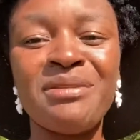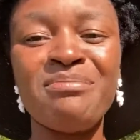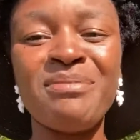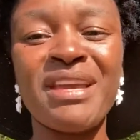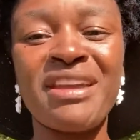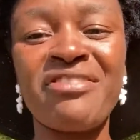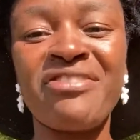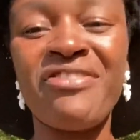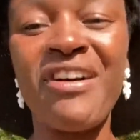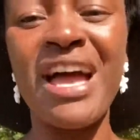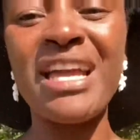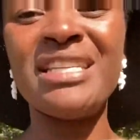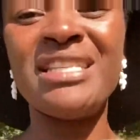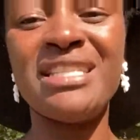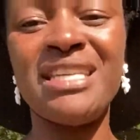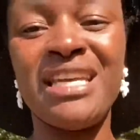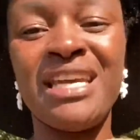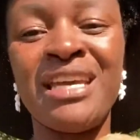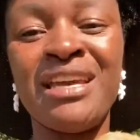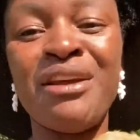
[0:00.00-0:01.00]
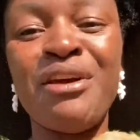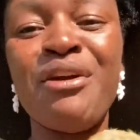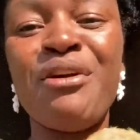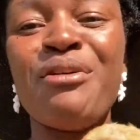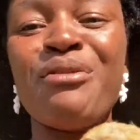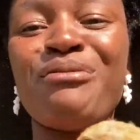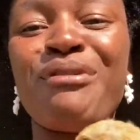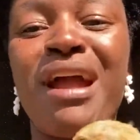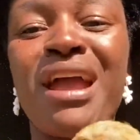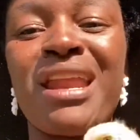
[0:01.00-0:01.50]
McFeisty
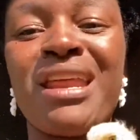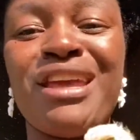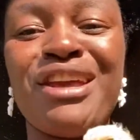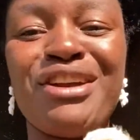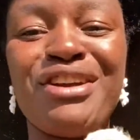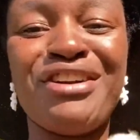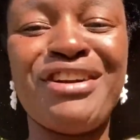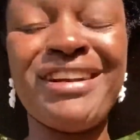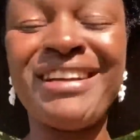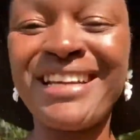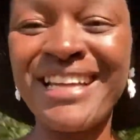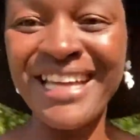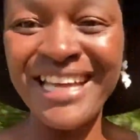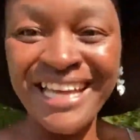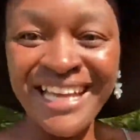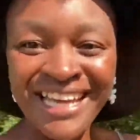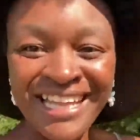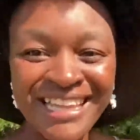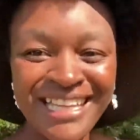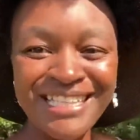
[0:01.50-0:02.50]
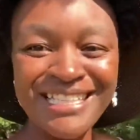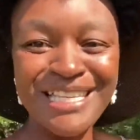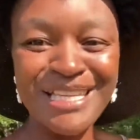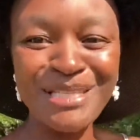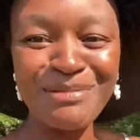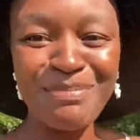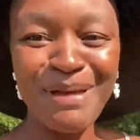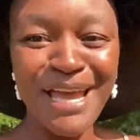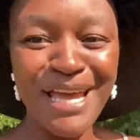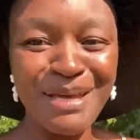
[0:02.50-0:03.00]
right here. This
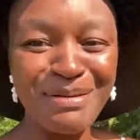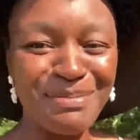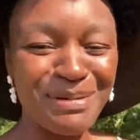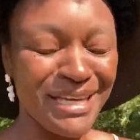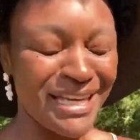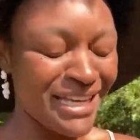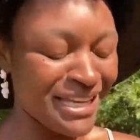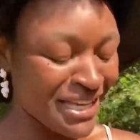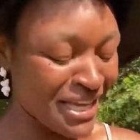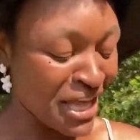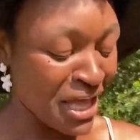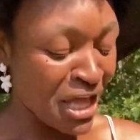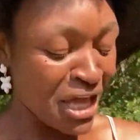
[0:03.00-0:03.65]
is baby.